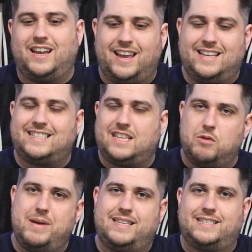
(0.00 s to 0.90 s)
United
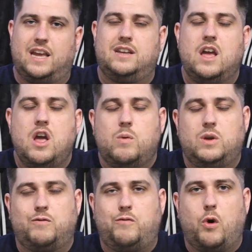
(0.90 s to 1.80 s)
still maintained
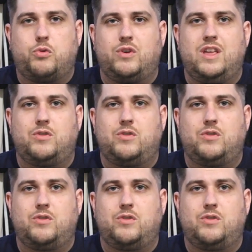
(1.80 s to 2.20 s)
with a four three